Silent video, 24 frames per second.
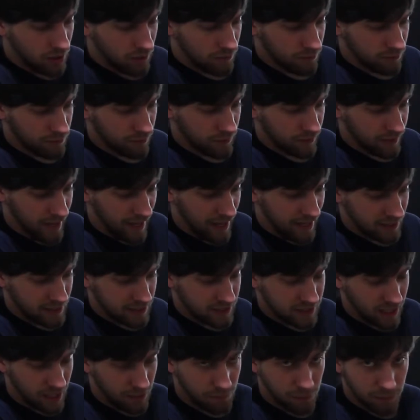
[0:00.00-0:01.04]
for
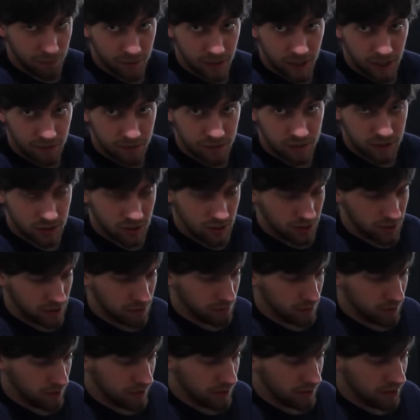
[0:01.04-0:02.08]
that type of graphics
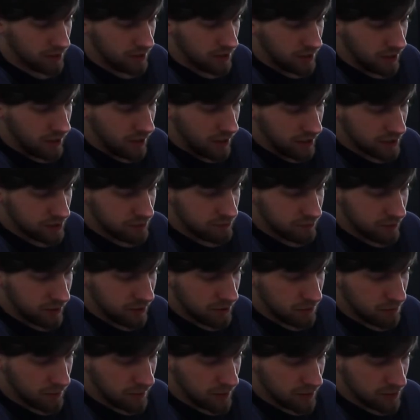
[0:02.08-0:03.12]
card, but it's
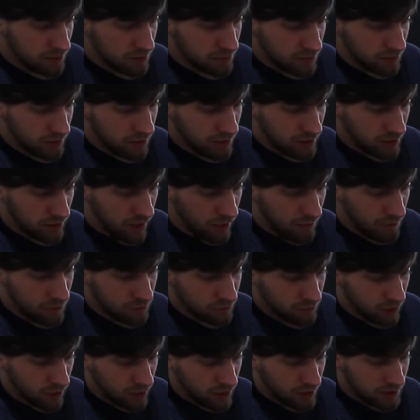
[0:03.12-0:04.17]
very possible it
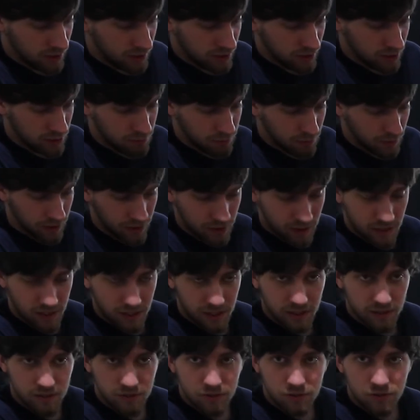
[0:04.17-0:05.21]
would run on this, but
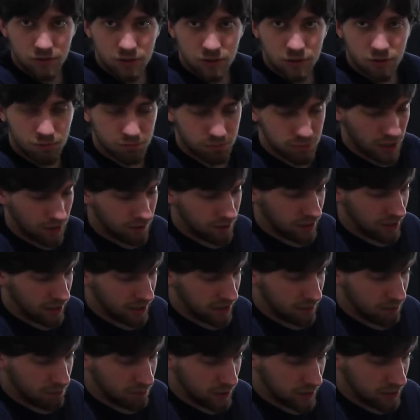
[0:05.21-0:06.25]
it's probably
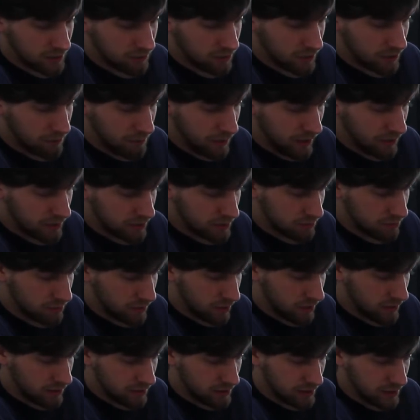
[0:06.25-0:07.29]
not the best for the power
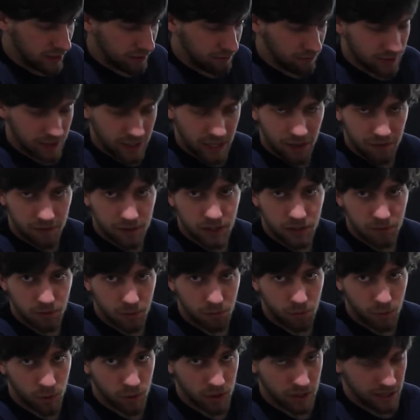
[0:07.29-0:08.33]
supply. It definitely have a little
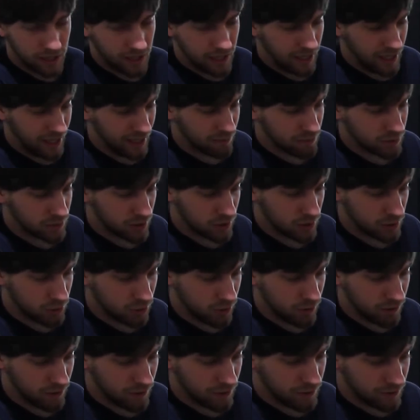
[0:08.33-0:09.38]
bit more amps on the
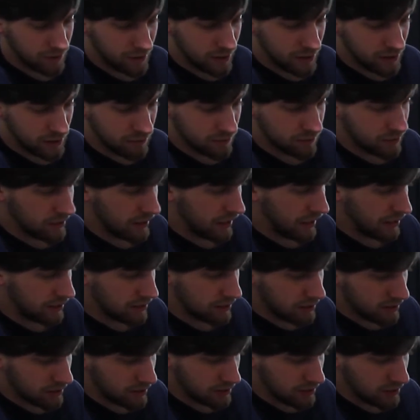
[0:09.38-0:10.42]
12 volt rail for that
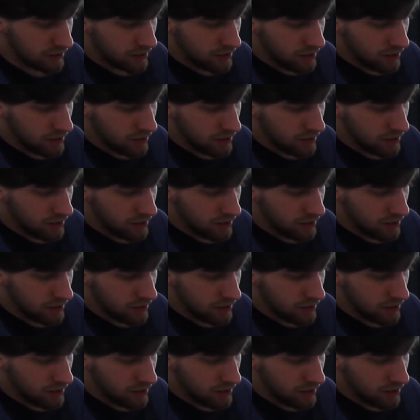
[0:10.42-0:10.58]
card.